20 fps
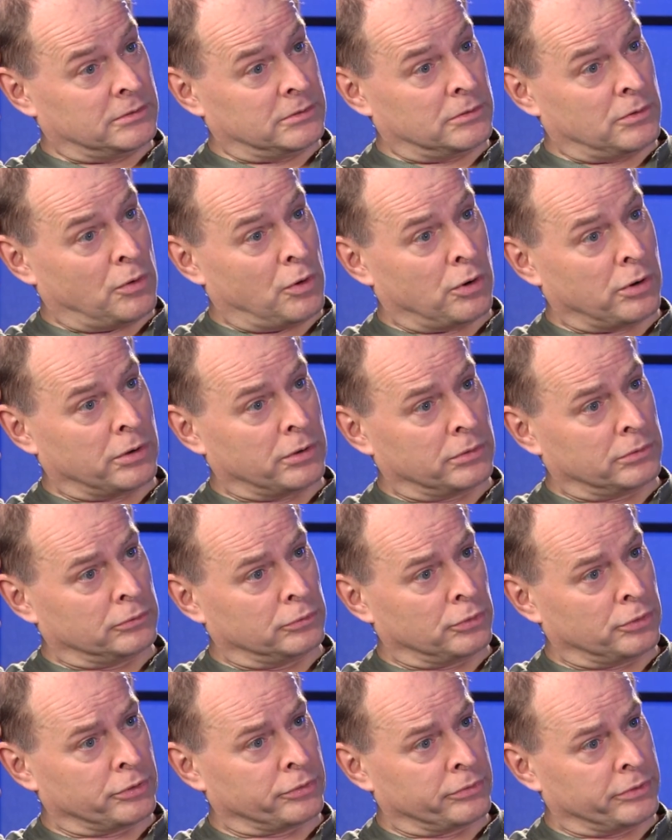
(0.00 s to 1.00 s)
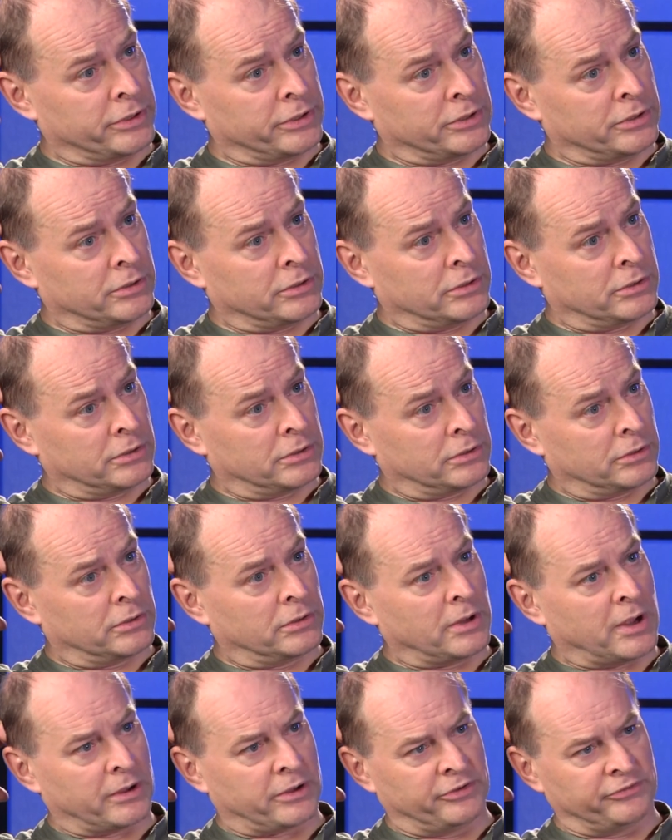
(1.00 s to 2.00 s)
Robert Christie. Lorne Greene.
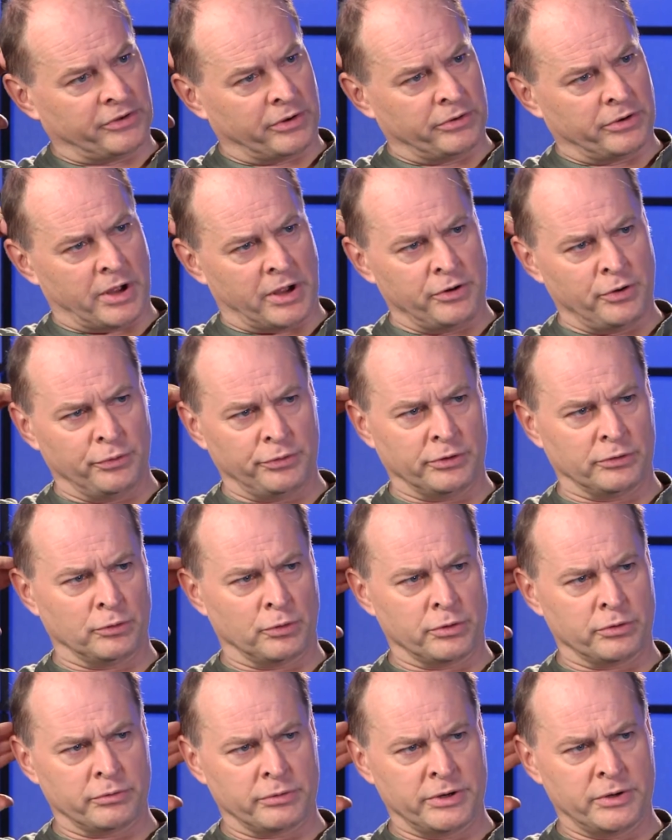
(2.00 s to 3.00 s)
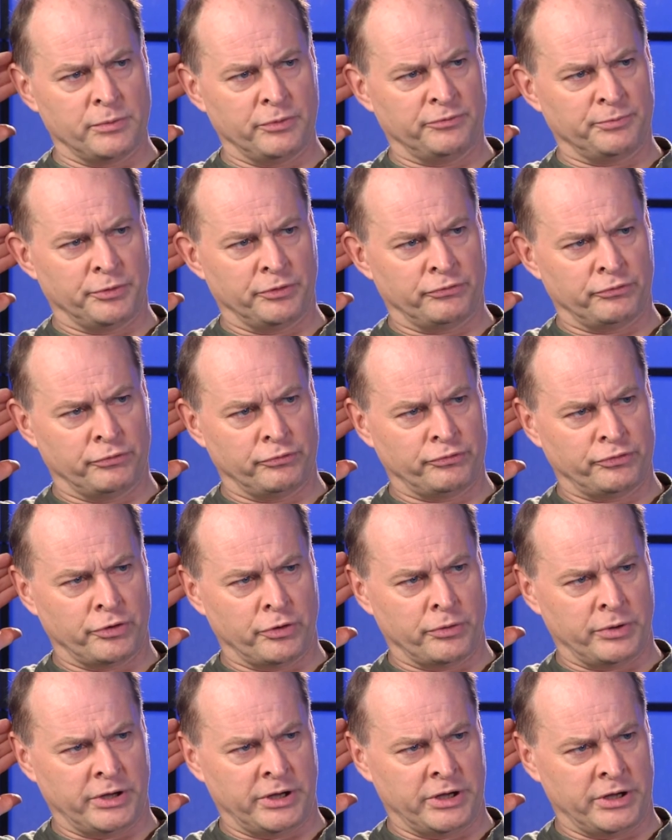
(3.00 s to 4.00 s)
Because I know that Lorne Greene was
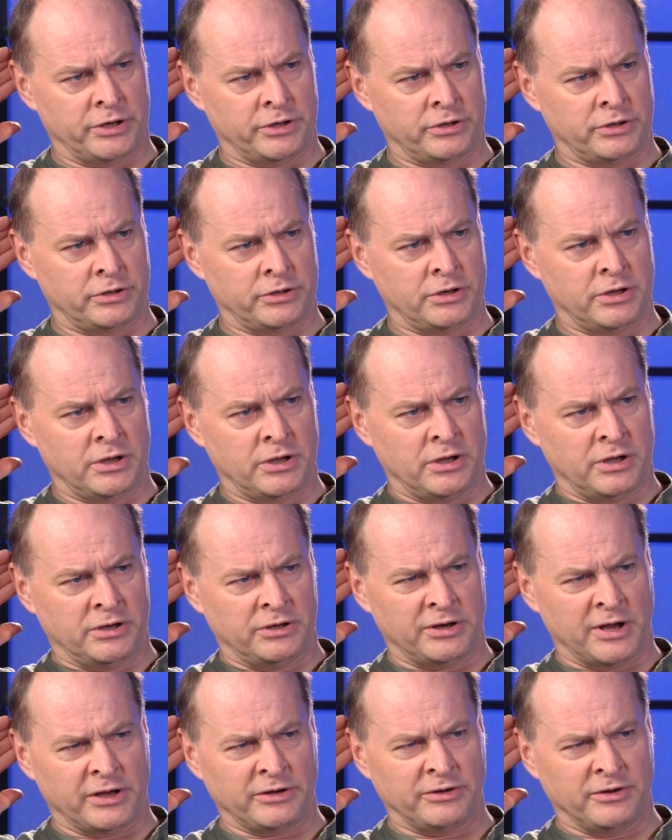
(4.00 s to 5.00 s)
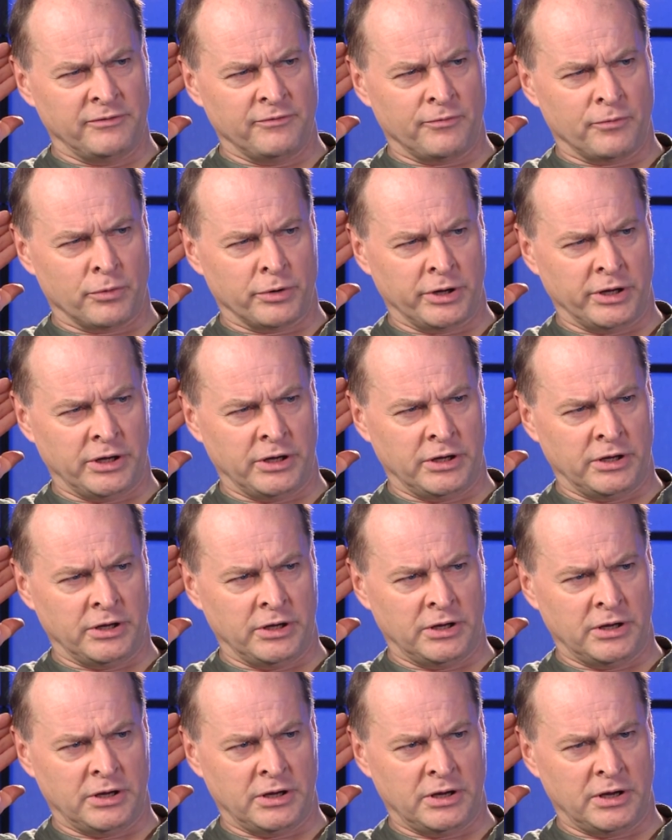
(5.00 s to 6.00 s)
Petruchio in 1948.
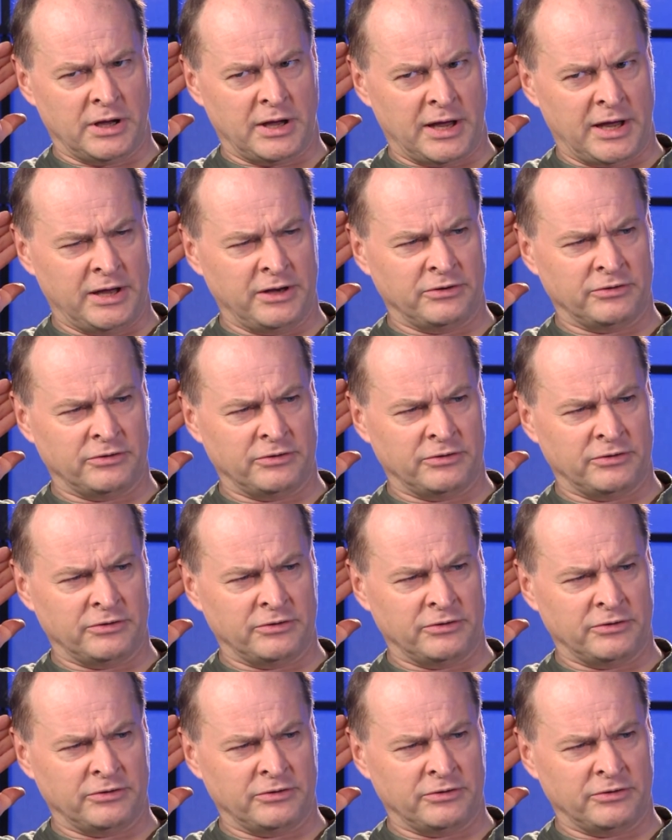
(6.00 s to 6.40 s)
That's right.